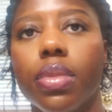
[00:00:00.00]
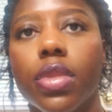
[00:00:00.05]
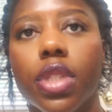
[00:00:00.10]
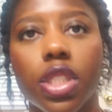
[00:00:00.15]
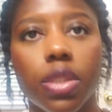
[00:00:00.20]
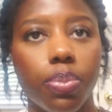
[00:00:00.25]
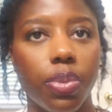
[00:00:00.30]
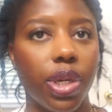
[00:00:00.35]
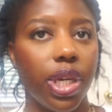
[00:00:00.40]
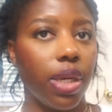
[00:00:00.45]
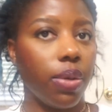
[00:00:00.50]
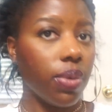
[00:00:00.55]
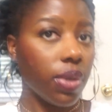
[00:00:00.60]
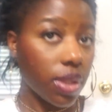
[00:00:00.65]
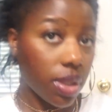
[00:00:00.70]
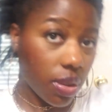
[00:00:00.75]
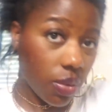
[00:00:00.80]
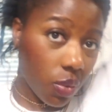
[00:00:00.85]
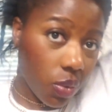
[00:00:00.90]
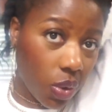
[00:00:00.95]
spray it
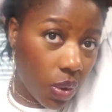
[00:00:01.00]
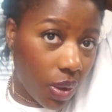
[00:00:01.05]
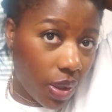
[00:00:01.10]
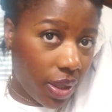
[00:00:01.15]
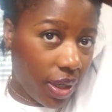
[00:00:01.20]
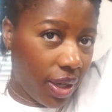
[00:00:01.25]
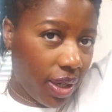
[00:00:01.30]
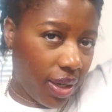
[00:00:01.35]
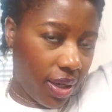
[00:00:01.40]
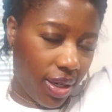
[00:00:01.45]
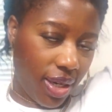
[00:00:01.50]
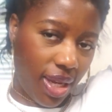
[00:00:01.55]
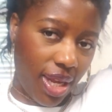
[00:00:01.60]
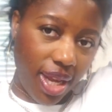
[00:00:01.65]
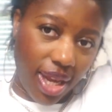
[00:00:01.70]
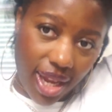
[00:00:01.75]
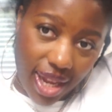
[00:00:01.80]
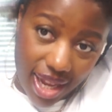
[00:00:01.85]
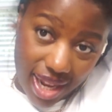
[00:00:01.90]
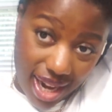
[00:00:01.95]
with some water,
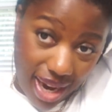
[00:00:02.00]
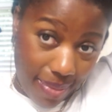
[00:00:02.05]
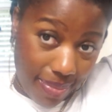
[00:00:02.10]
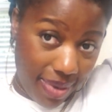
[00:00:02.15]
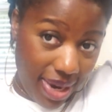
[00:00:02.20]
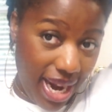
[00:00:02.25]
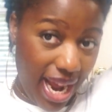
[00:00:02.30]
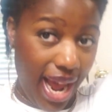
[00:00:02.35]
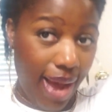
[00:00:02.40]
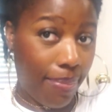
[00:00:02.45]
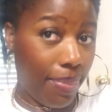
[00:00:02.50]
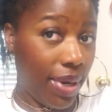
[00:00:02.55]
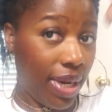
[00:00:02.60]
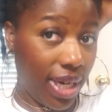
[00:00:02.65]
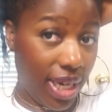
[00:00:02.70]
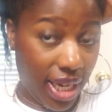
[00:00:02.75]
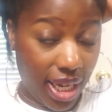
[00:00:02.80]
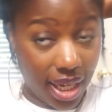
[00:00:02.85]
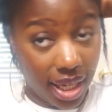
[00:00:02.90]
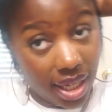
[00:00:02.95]
and I'm not
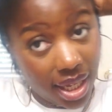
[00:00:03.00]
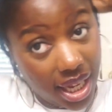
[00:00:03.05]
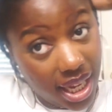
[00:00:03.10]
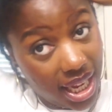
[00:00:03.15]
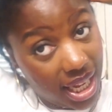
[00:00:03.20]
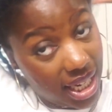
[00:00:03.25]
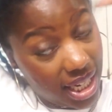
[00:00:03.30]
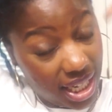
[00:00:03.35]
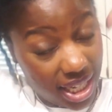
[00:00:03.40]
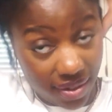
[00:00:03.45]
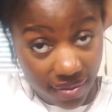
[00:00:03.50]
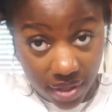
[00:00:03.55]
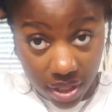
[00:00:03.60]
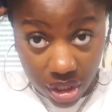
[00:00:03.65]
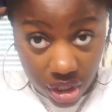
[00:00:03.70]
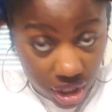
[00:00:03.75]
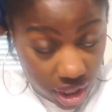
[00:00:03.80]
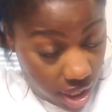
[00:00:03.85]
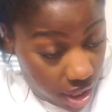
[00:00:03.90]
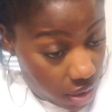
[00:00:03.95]
putting any of the
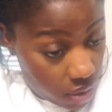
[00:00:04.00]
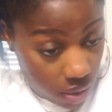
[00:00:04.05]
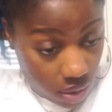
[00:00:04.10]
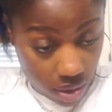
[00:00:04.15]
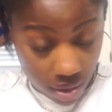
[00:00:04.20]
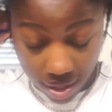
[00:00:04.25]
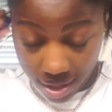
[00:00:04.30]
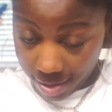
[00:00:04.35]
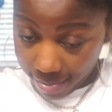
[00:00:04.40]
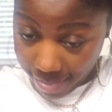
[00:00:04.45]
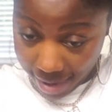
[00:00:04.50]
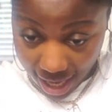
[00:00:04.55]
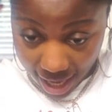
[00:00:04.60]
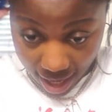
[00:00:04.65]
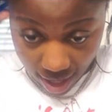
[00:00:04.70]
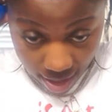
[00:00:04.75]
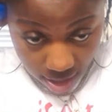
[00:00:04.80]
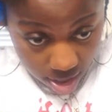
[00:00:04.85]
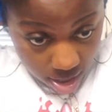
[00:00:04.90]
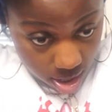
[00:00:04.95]
gel on the
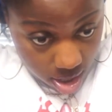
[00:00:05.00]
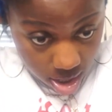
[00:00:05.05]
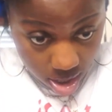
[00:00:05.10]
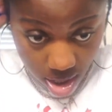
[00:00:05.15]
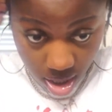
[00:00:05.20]
back